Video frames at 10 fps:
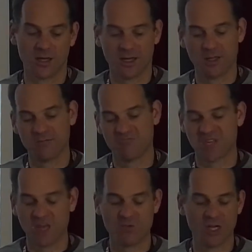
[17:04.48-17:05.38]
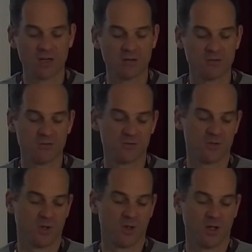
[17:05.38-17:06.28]
I keep track of
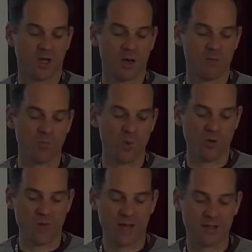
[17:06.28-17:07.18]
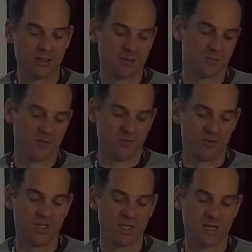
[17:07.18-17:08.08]
whereabouts a
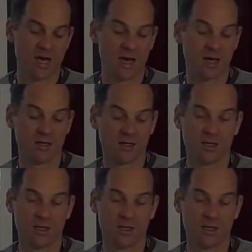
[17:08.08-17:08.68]
few things are,